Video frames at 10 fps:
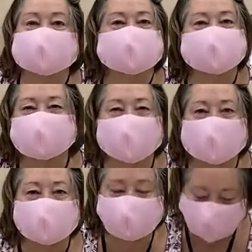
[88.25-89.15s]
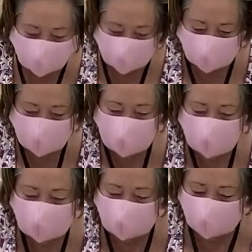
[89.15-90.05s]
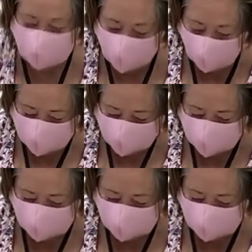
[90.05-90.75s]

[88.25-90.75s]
like a forest, like the forest